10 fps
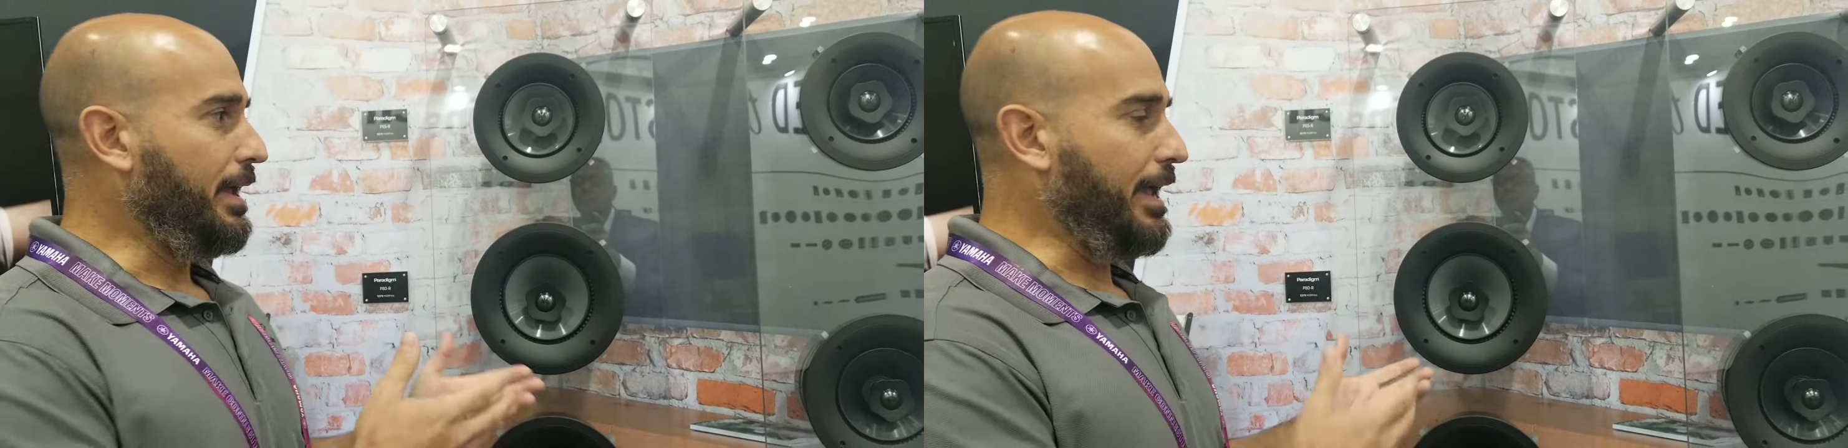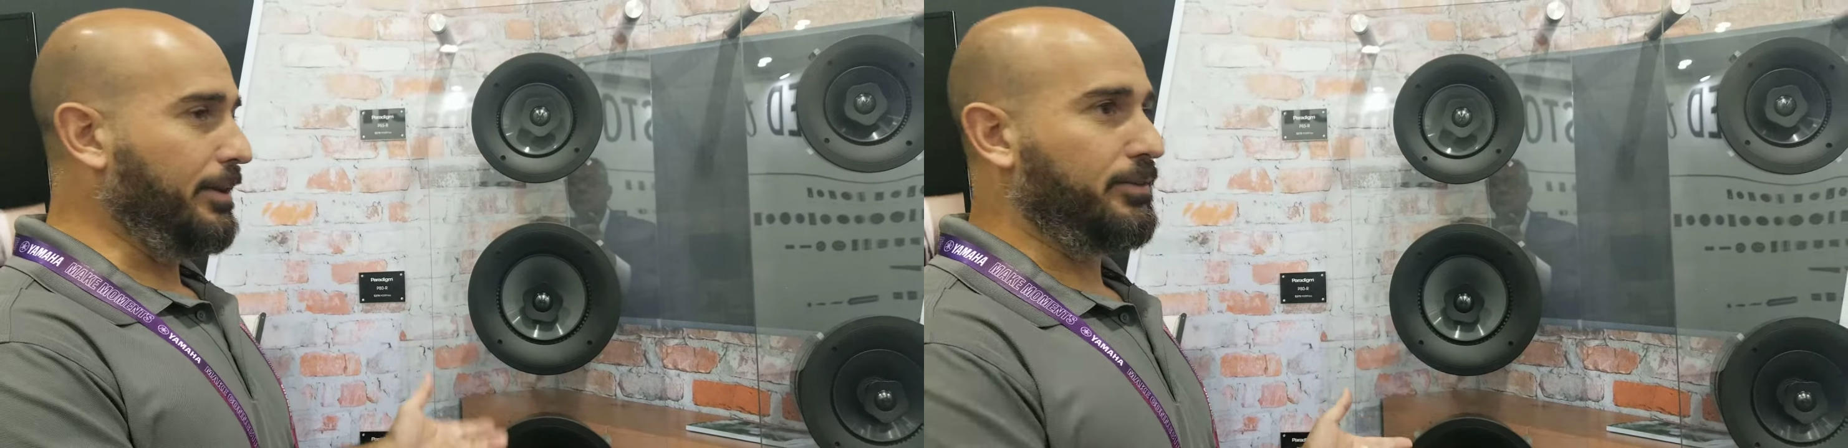
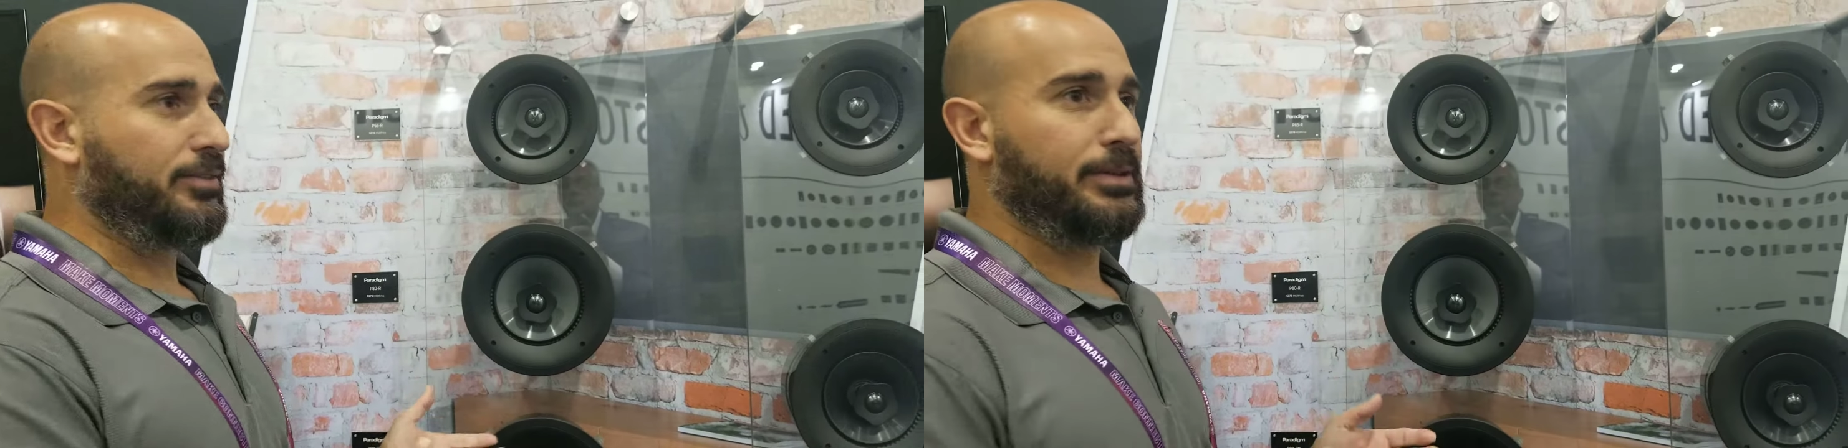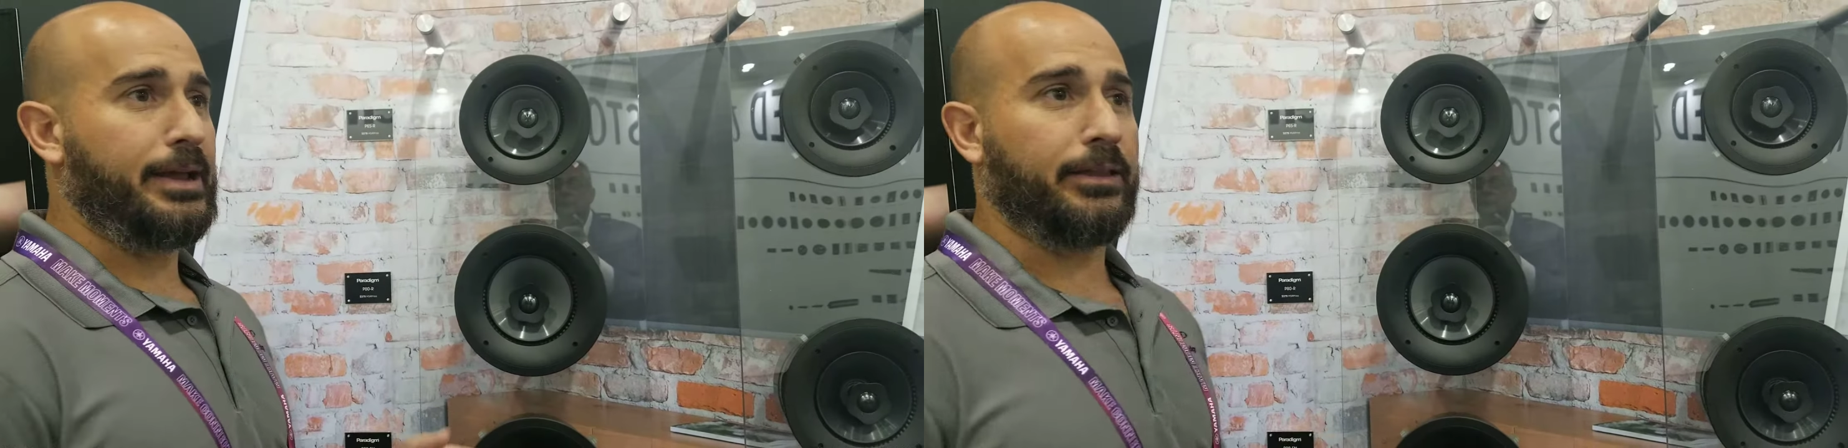
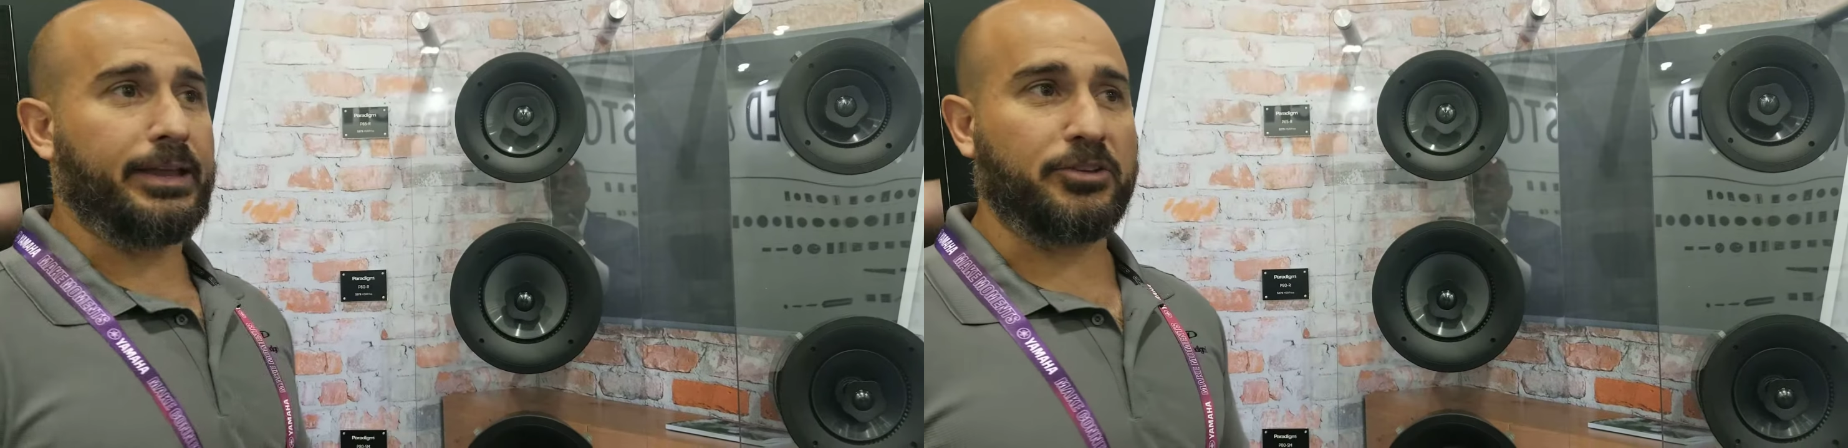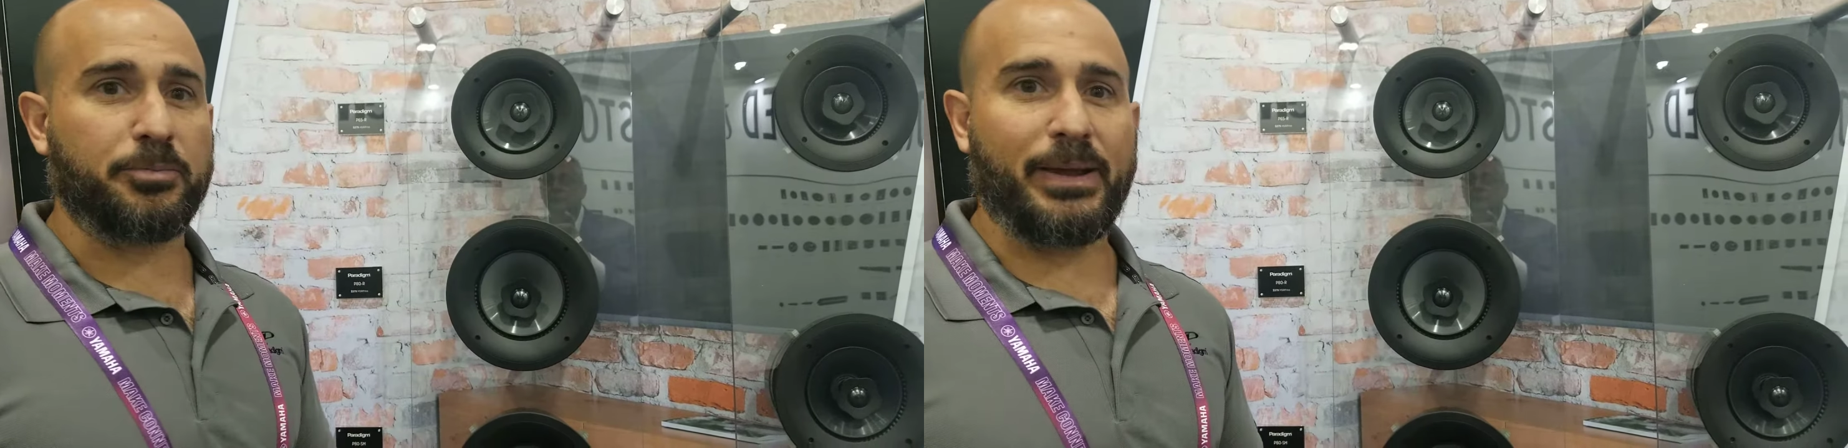
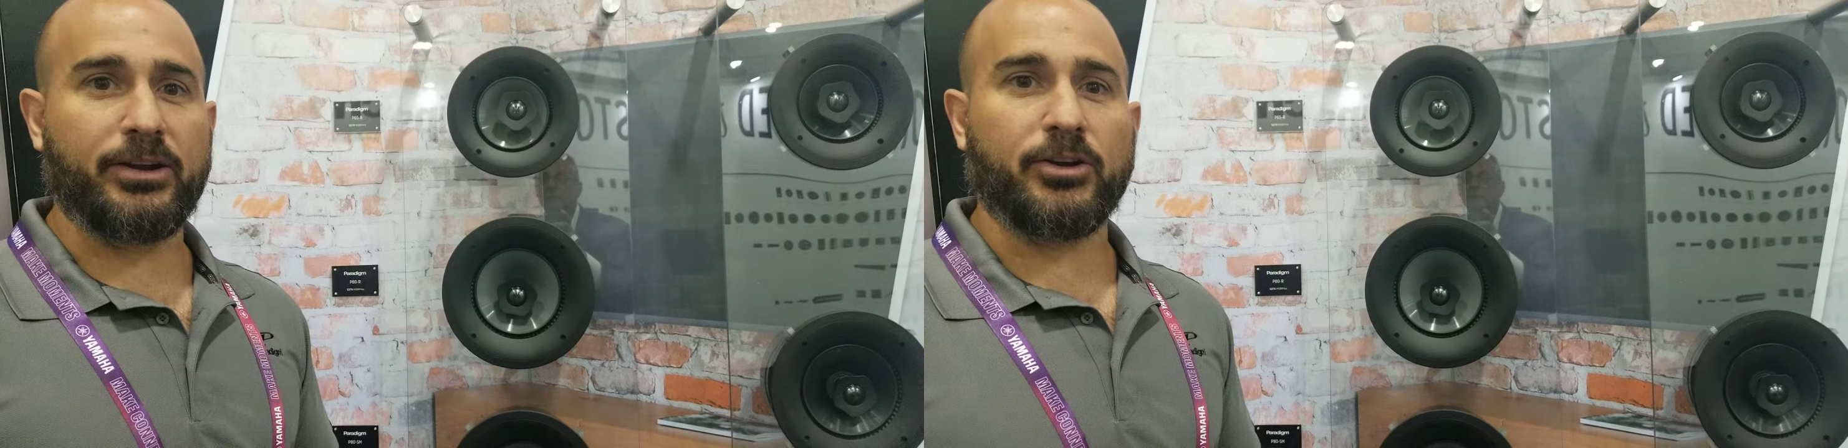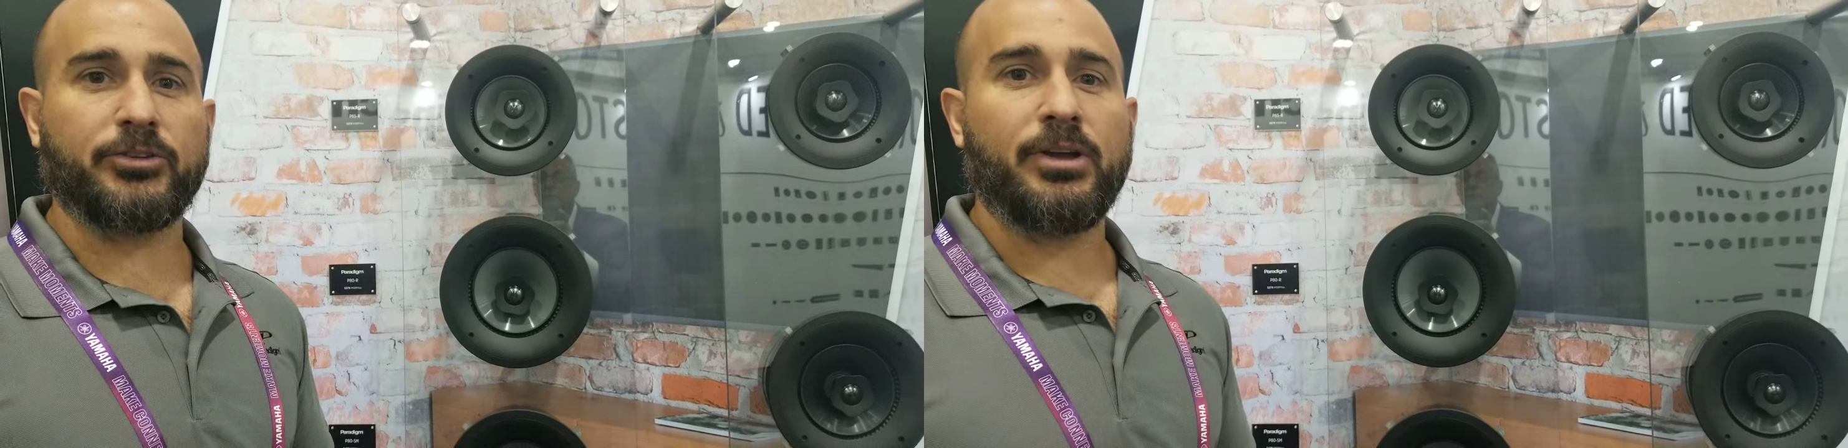in-ceiling
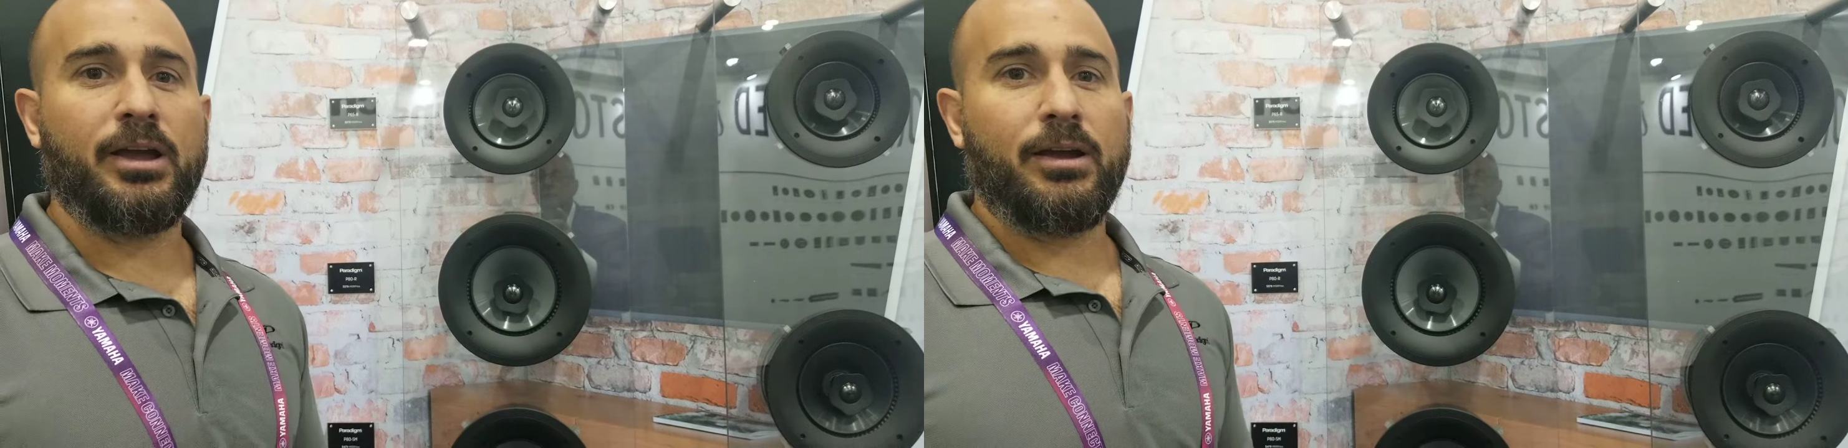speakers.